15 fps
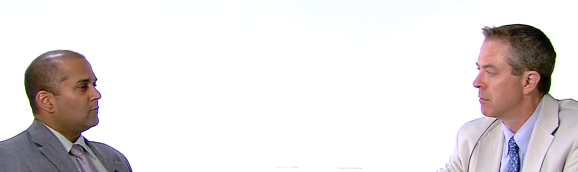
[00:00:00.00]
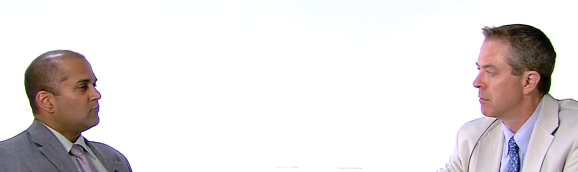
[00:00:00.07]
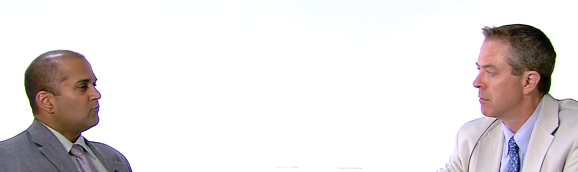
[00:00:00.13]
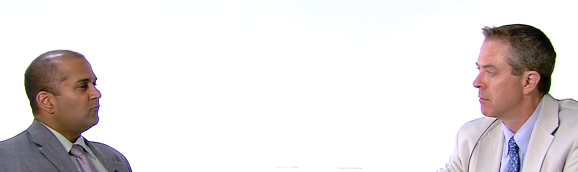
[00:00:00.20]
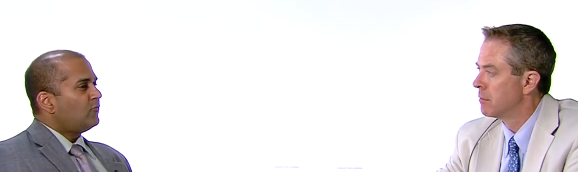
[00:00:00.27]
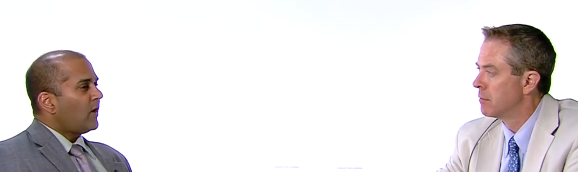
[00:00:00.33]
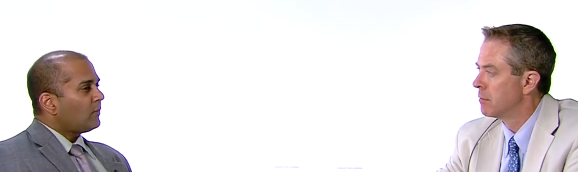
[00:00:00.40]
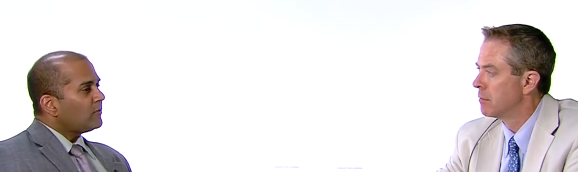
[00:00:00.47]

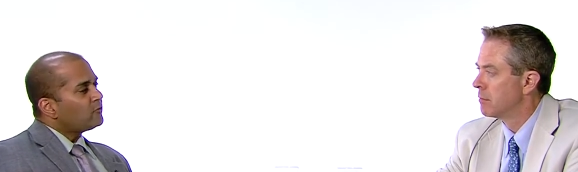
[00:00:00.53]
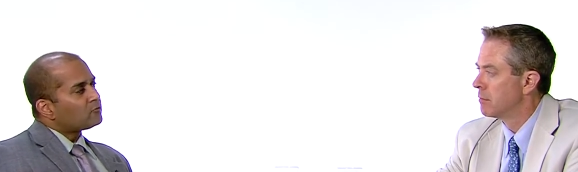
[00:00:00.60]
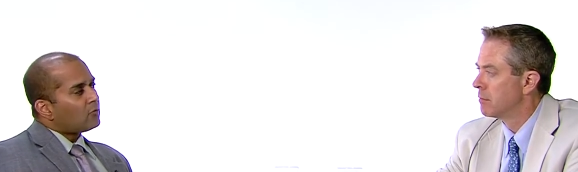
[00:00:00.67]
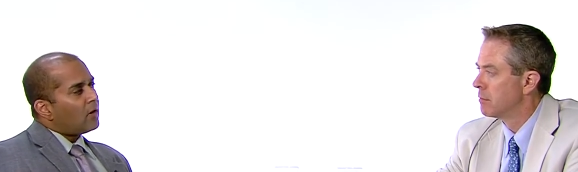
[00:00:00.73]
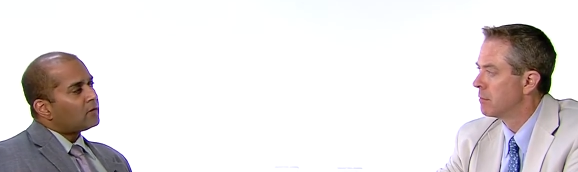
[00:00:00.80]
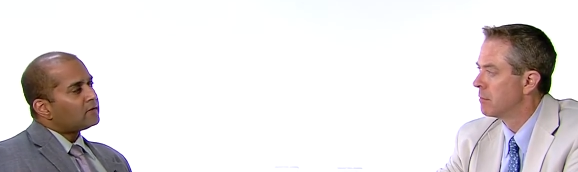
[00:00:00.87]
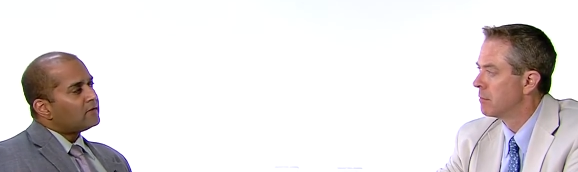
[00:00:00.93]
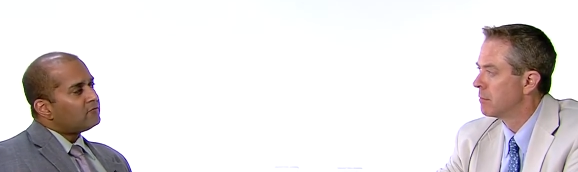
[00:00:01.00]
Speaker 1: very
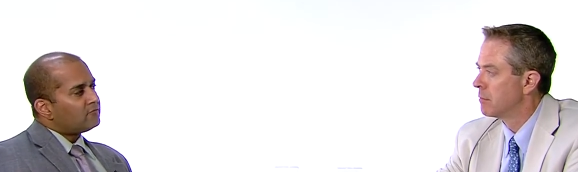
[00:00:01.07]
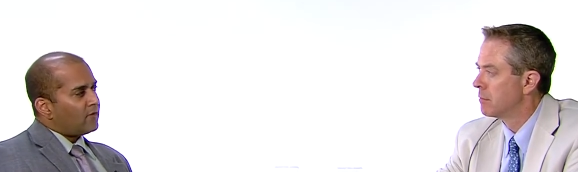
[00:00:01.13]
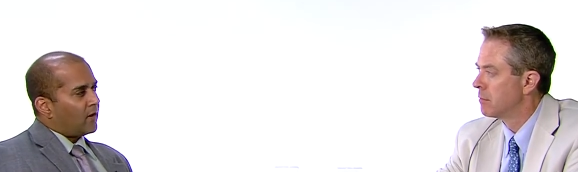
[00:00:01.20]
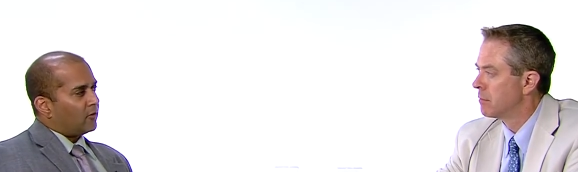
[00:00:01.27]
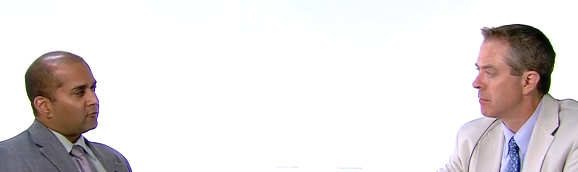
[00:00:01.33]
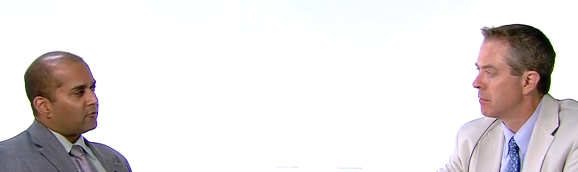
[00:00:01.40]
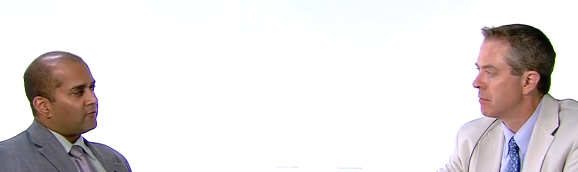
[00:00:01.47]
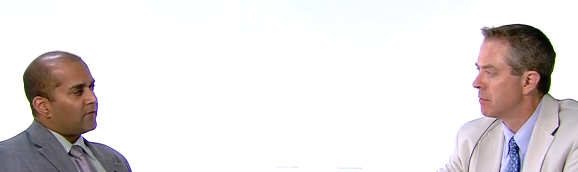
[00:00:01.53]
strongly
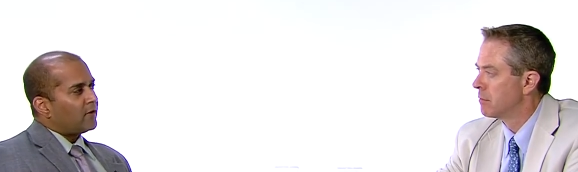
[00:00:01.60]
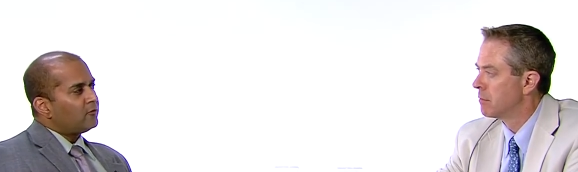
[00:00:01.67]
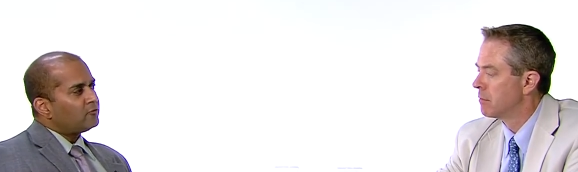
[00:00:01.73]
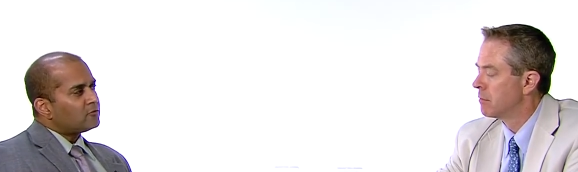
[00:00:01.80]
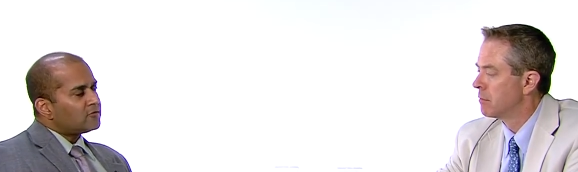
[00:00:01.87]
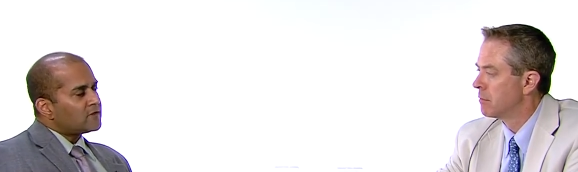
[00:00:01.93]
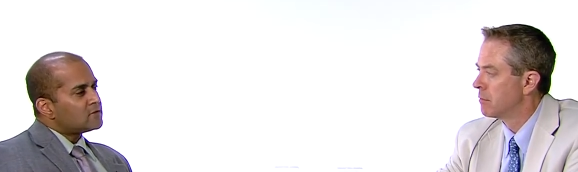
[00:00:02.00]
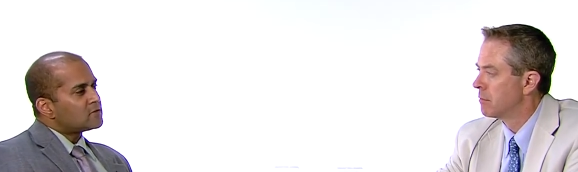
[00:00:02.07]
felt their
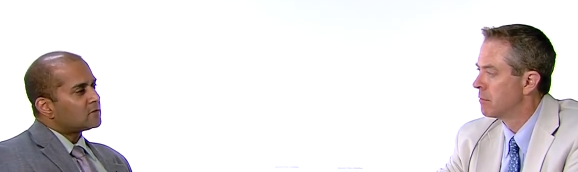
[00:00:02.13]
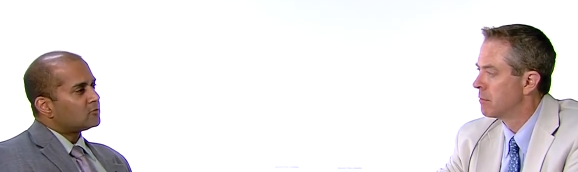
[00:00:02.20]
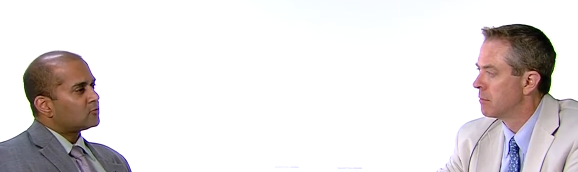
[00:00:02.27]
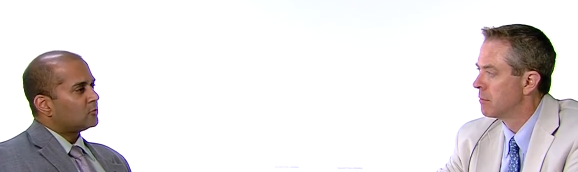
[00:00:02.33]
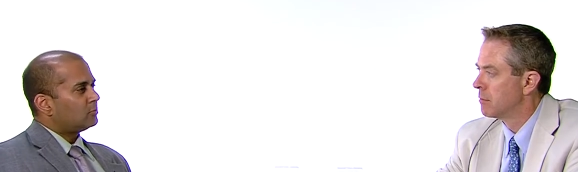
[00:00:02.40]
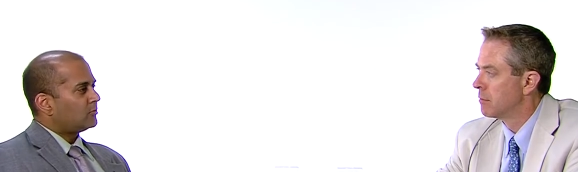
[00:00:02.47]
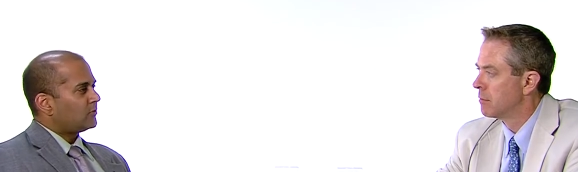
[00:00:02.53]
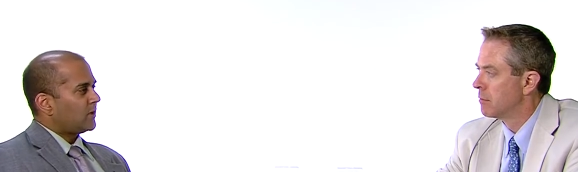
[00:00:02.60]
strategic
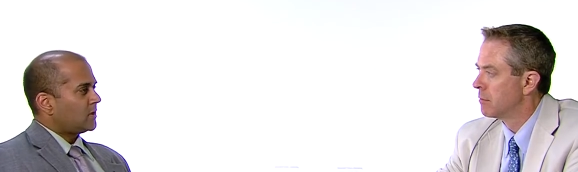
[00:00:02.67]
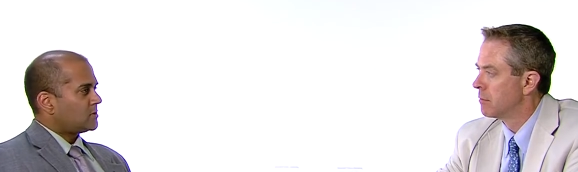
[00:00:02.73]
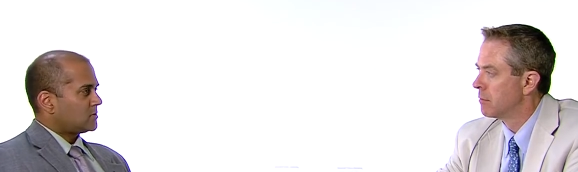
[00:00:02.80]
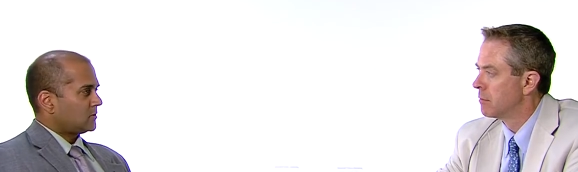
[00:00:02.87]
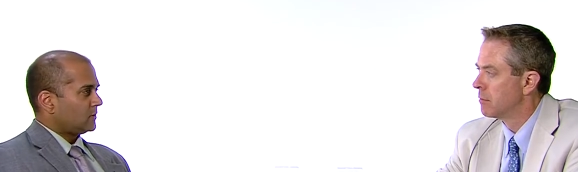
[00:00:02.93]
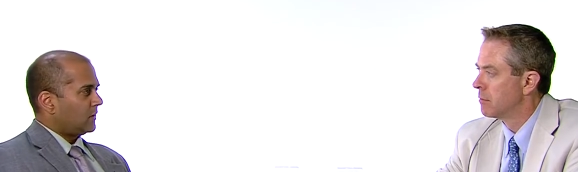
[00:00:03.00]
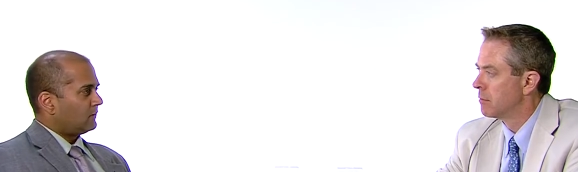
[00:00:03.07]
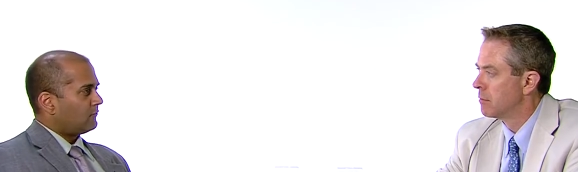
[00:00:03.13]

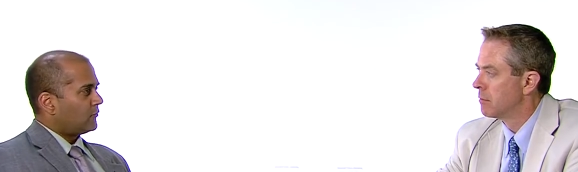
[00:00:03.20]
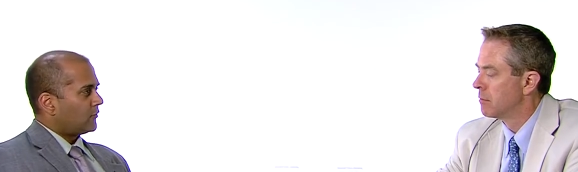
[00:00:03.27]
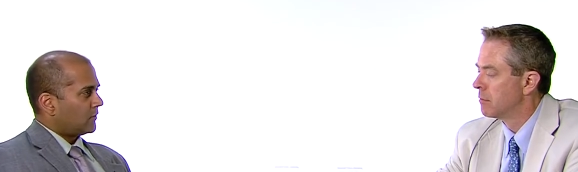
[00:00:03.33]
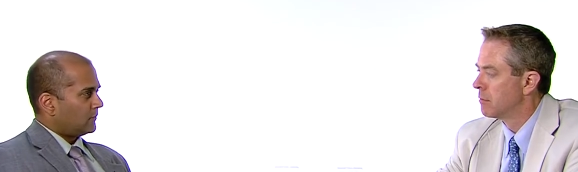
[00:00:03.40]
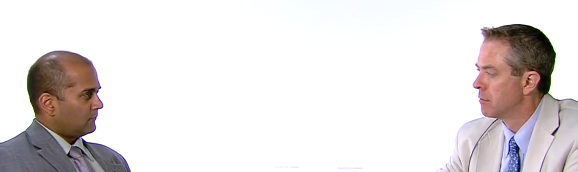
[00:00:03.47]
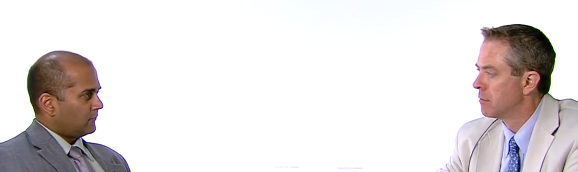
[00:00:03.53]
interpretation of the,